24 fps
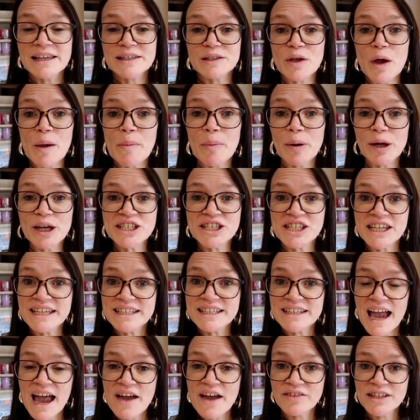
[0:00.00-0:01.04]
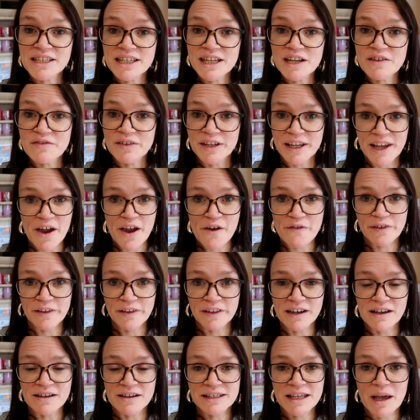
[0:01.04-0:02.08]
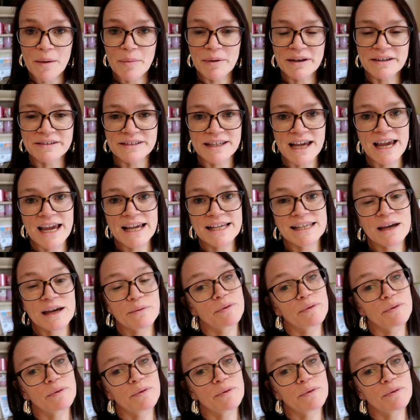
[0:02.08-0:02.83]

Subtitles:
So apologies, I haven't done a video for the last couple of days.